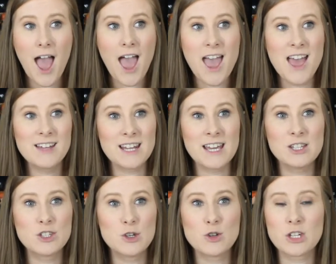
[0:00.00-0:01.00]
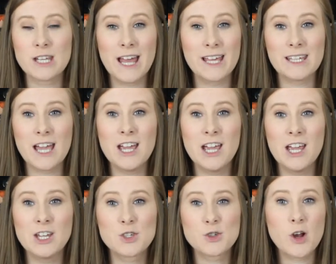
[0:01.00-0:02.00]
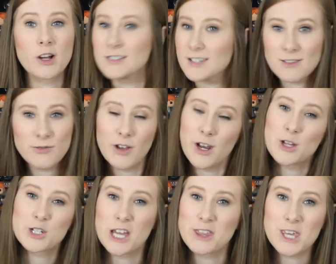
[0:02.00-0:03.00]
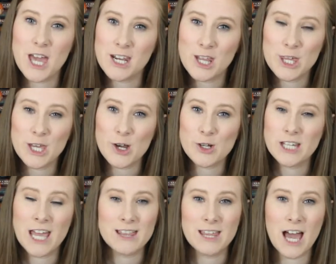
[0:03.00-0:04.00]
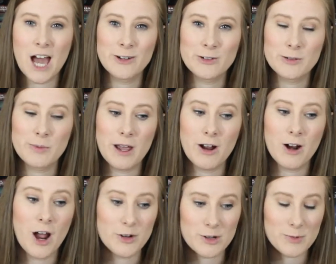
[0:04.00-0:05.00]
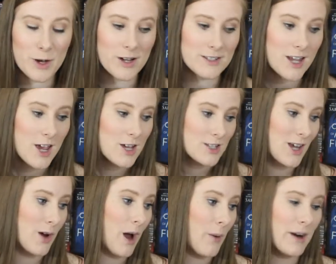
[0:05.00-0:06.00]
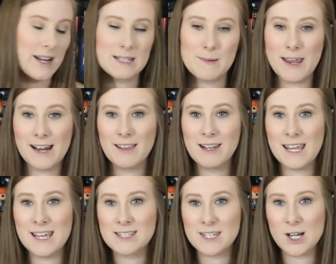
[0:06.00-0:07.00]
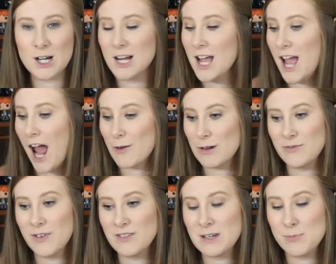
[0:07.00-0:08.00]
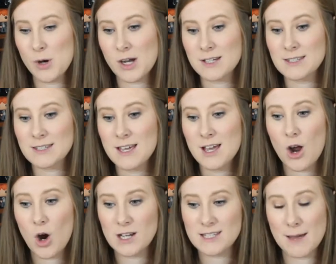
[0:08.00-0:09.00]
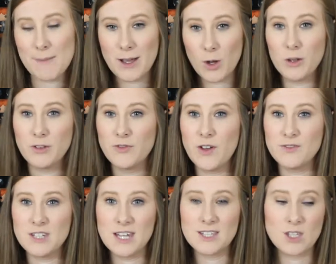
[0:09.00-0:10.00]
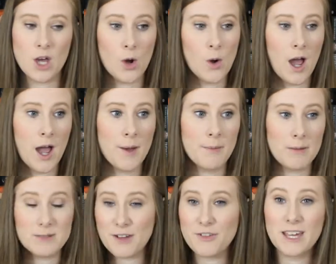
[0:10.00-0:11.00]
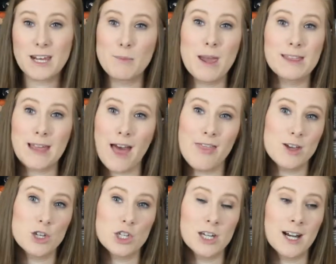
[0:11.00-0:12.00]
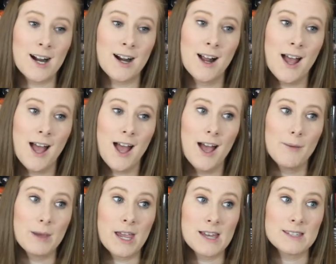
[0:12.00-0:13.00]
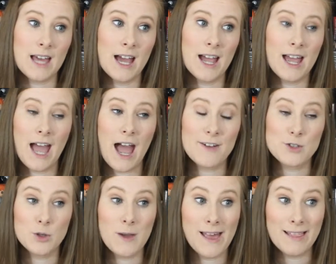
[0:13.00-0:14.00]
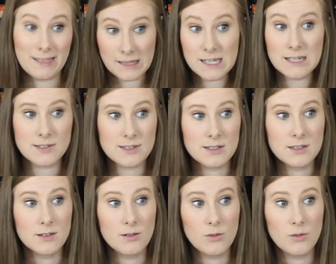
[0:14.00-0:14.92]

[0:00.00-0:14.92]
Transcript: and it's usually like a struggle to the finish at the end of the year to hit that 100 books. So I wanted to make it a little easier and read 50 books, or set my goal to 50, so I'm definitely going to make that this year. Because I have to at least